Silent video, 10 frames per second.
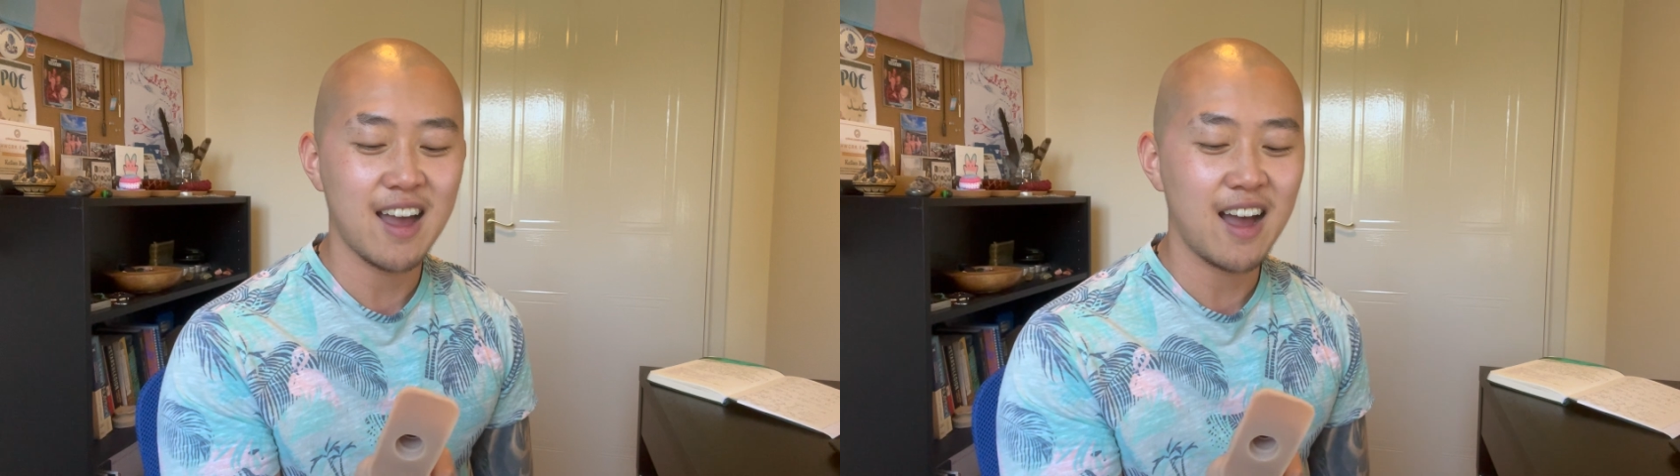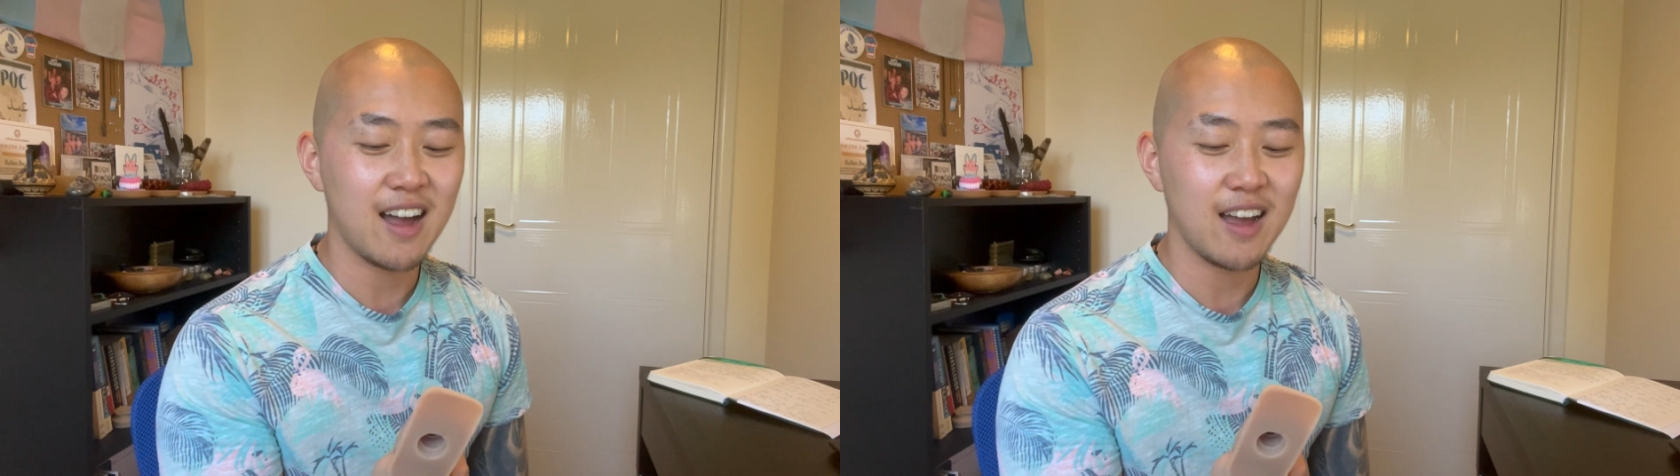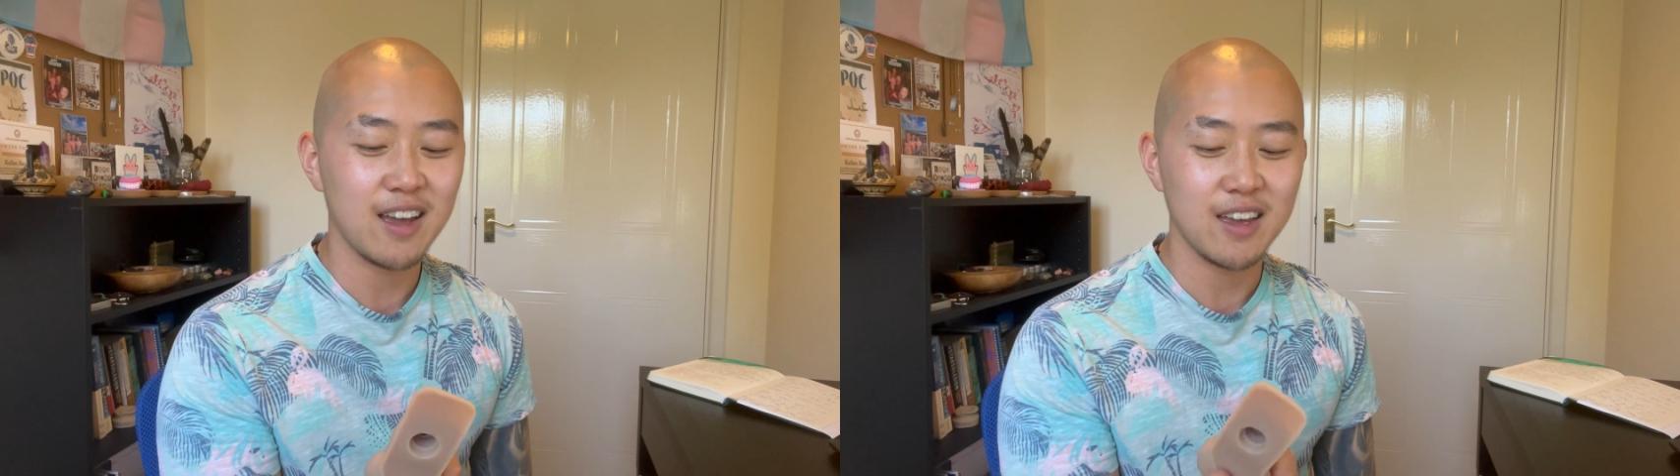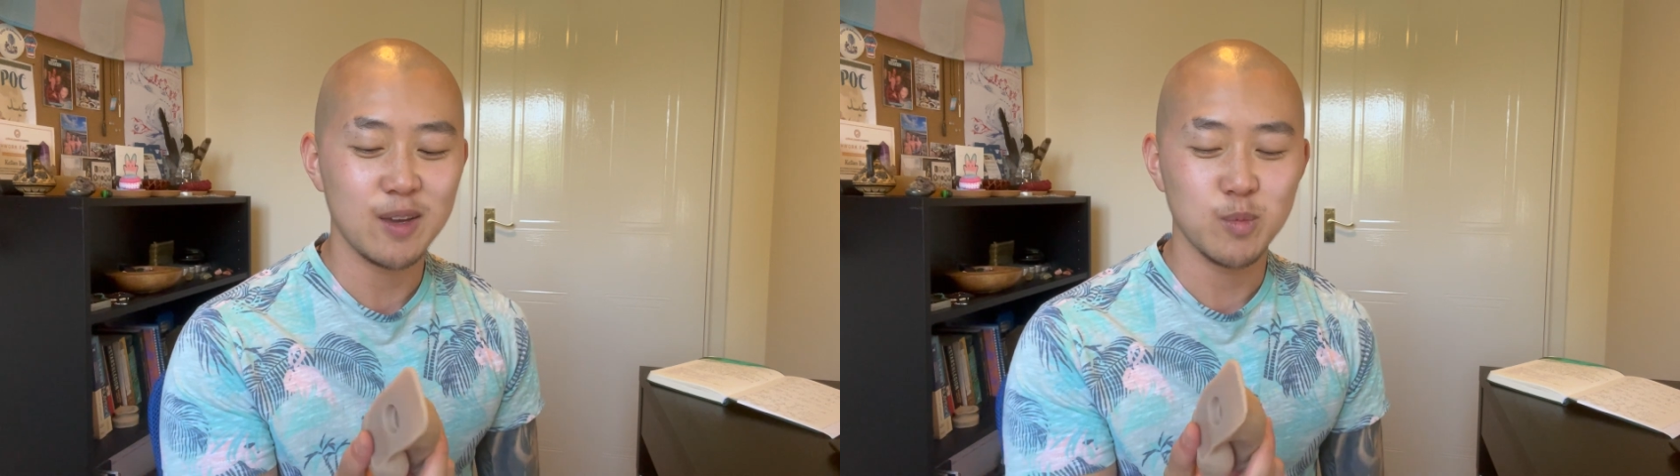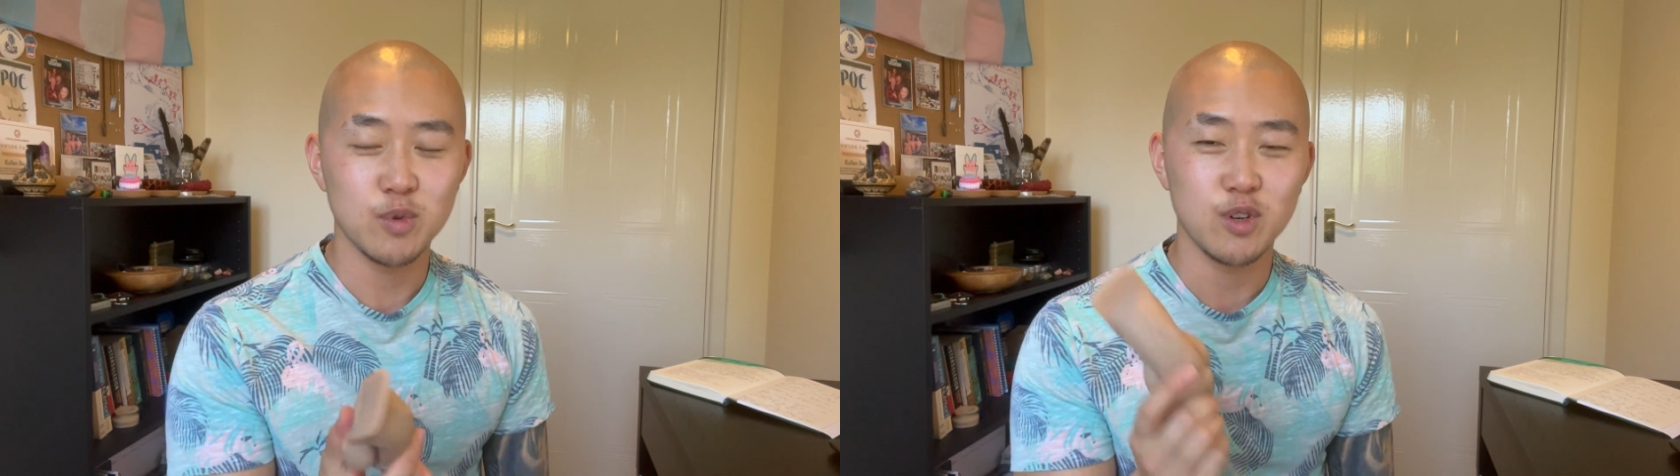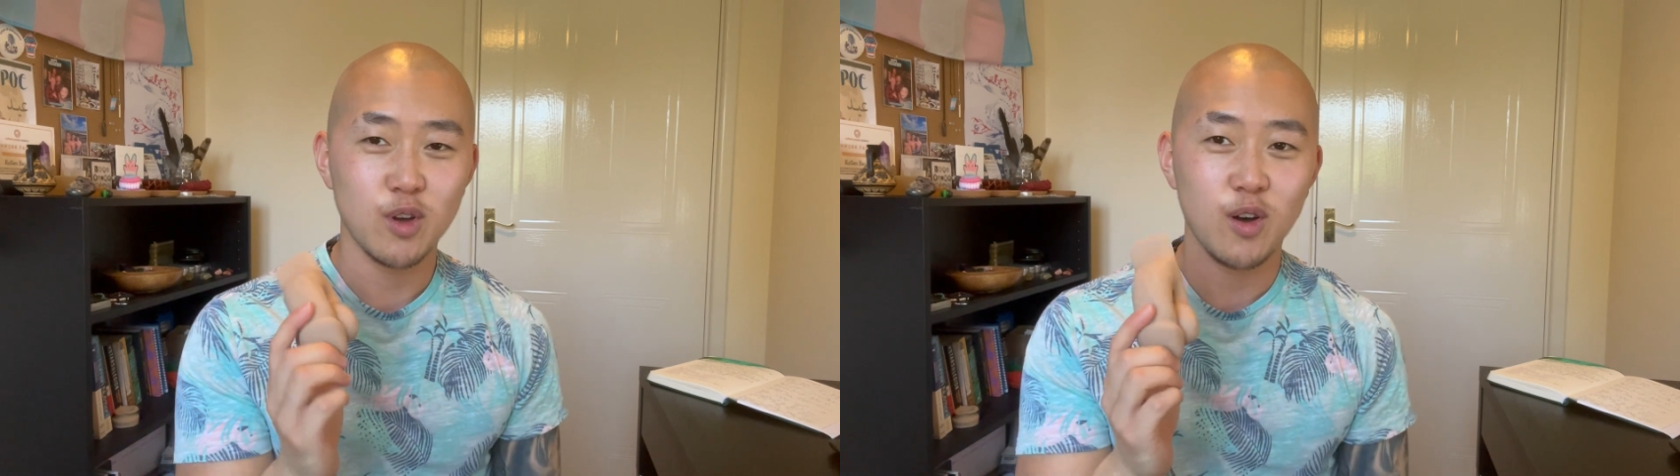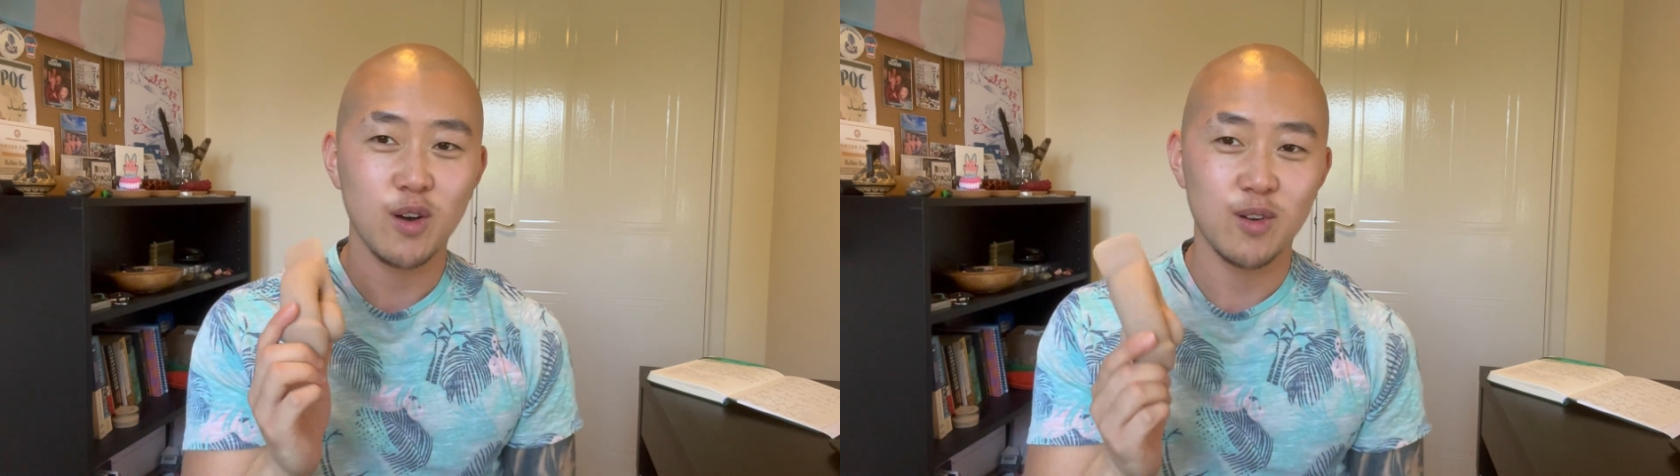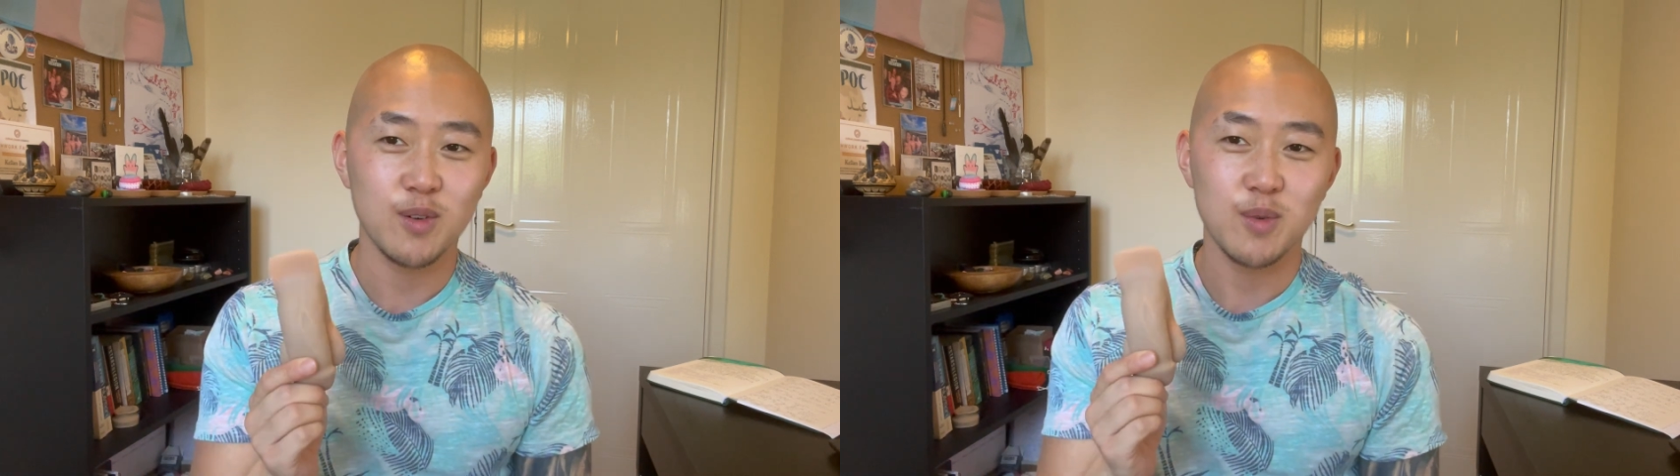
I would not